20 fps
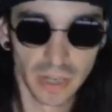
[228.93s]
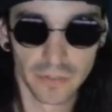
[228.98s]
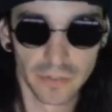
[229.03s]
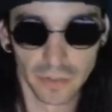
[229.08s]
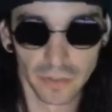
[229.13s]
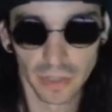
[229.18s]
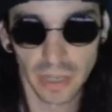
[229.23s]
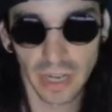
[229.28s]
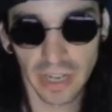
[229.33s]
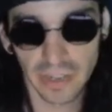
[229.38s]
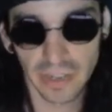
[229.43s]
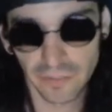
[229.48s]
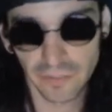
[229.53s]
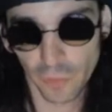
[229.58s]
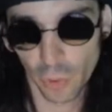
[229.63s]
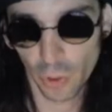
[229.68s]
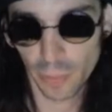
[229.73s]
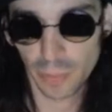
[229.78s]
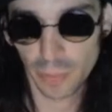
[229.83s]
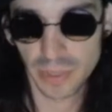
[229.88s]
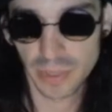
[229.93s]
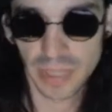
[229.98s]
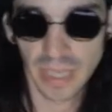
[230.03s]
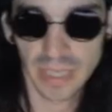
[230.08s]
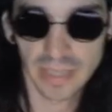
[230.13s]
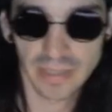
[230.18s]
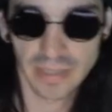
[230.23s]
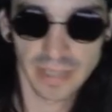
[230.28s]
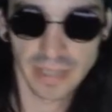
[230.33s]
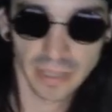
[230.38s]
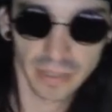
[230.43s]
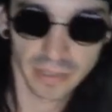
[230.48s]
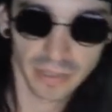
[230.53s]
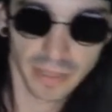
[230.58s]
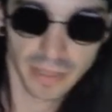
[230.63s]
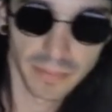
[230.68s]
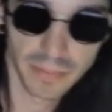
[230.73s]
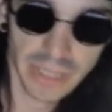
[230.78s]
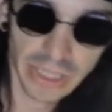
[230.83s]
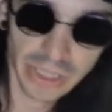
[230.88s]
for a 4% seller
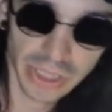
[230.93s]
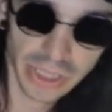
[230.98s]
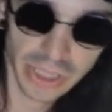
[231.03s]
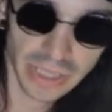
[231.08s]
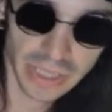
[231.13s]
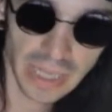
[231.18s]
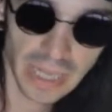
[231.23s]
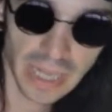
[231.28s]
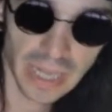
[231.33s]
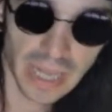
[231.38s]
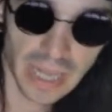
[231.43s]
commission,